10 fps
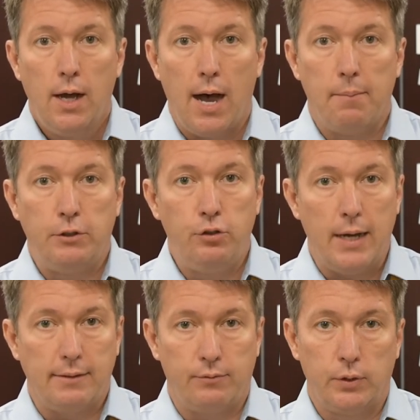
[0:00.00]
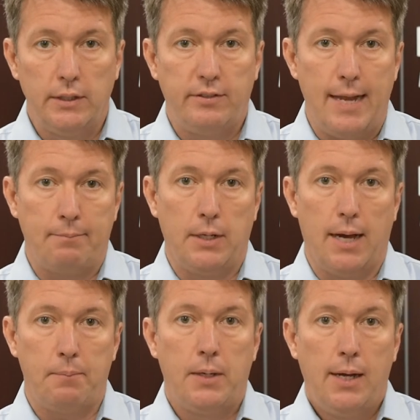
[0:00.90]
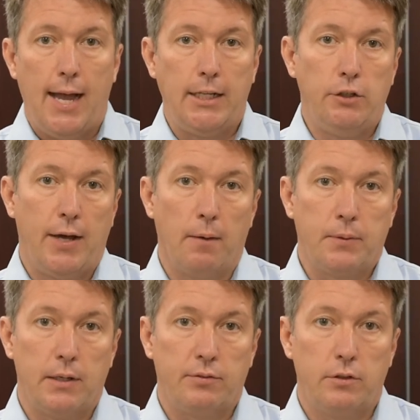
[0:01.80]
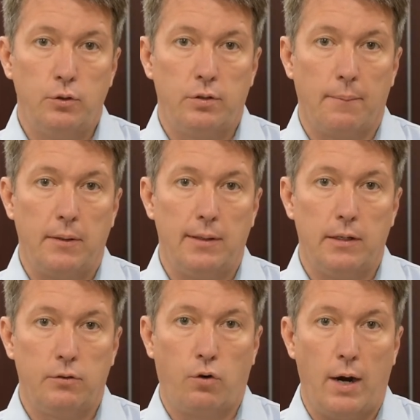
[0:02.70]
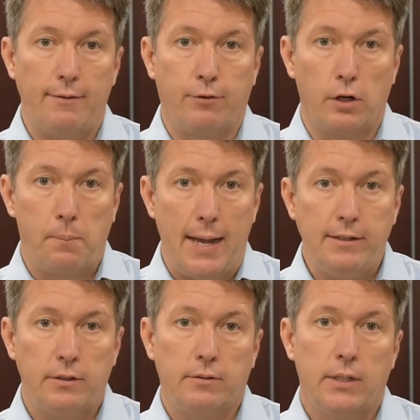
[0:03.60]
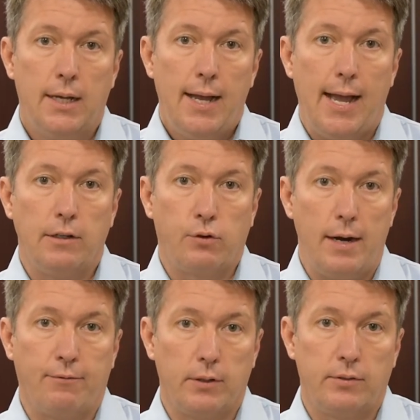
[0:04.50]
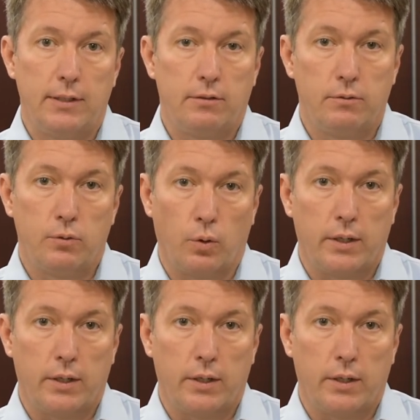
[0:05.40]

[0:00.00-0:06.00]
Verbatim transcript: Uh, but you guys have really stepped up and you've helped us do something that is great for your patients and is great for the citizens of North